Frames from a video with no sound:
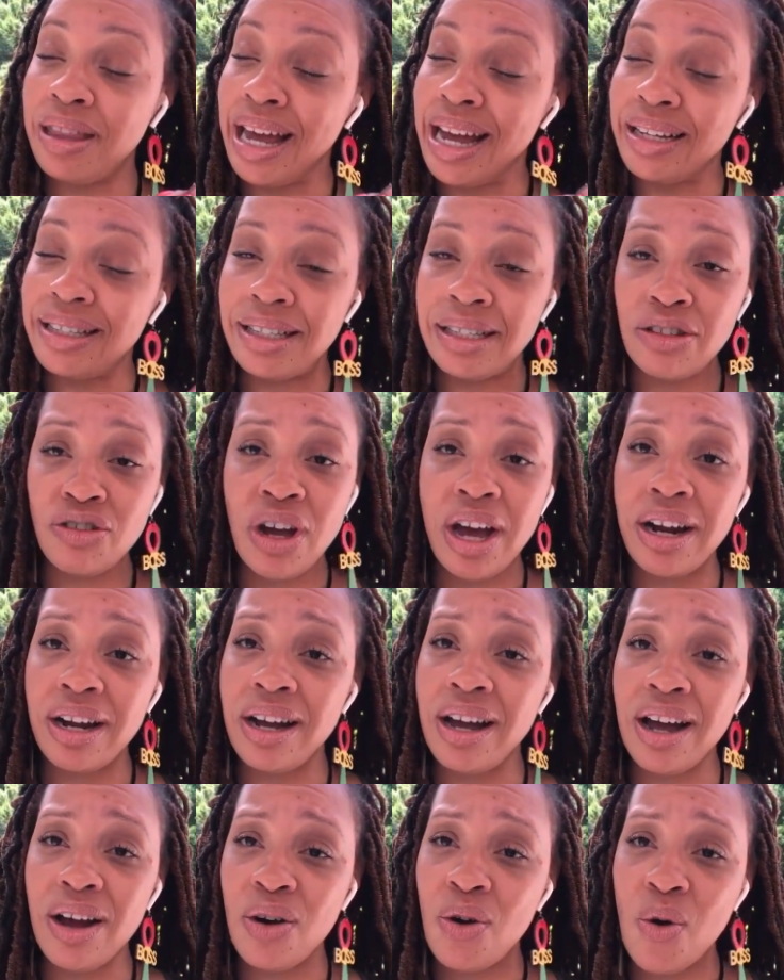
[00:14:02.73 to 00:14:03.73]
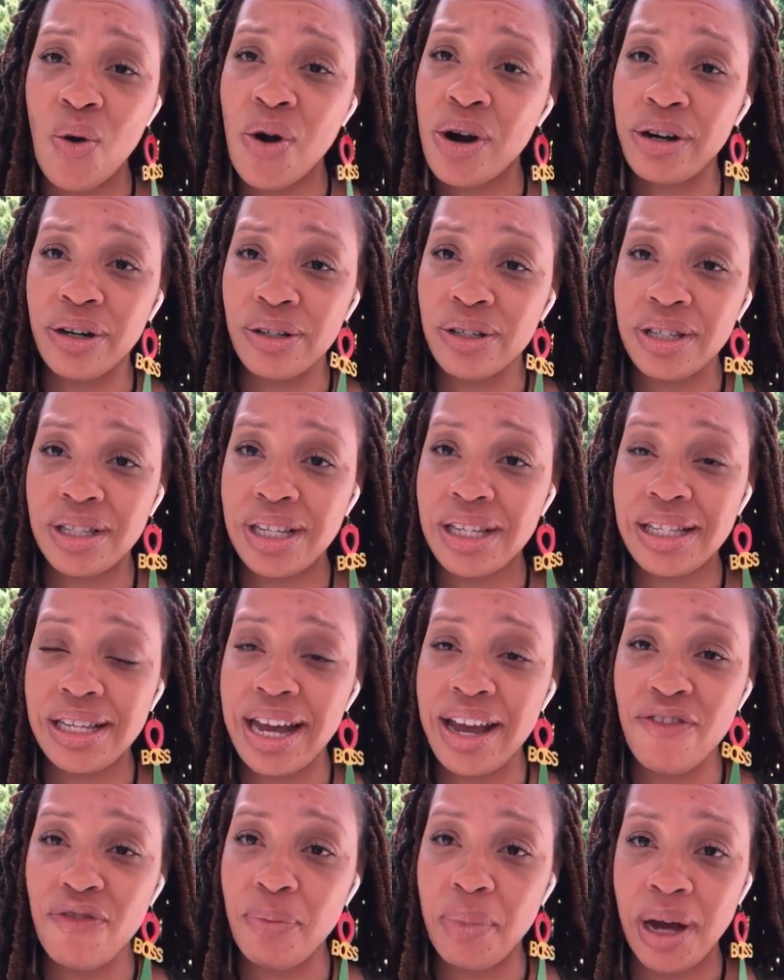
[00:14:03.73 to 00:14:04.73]
like to try to cut corners to
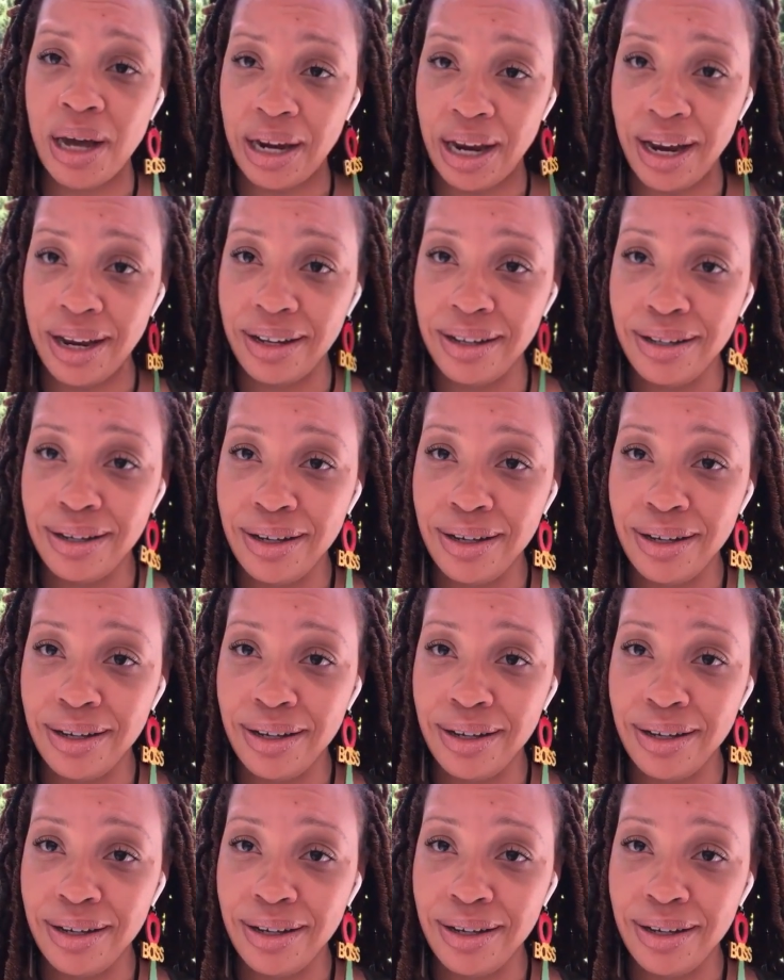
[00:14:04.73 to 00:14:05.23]
save money.